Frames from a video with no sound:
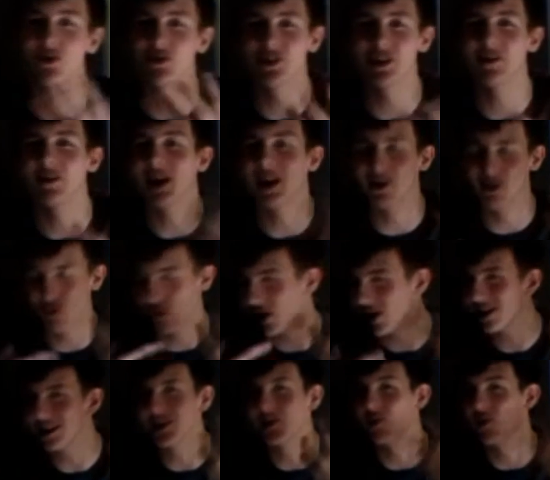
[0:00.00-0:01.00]
So I
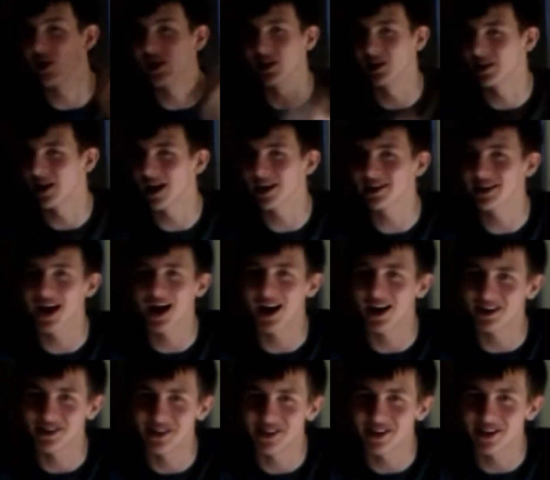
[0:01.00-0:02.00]
really, really liked that
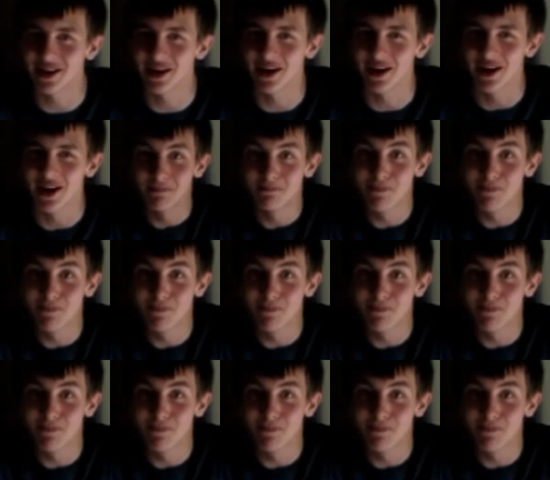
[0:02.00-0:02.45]
idea.